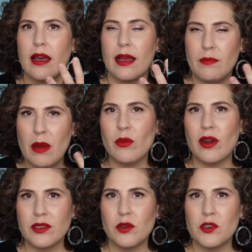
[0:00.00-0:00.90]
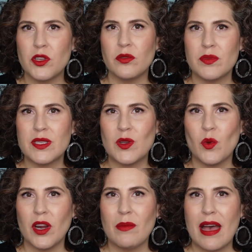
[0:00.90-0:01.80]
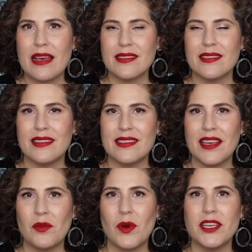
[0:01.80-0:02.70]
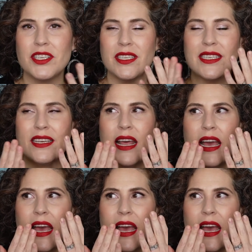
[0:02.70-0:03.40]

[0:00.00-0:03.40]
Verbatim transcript: Remember I told you I'm still wearing masks in the state of Washington.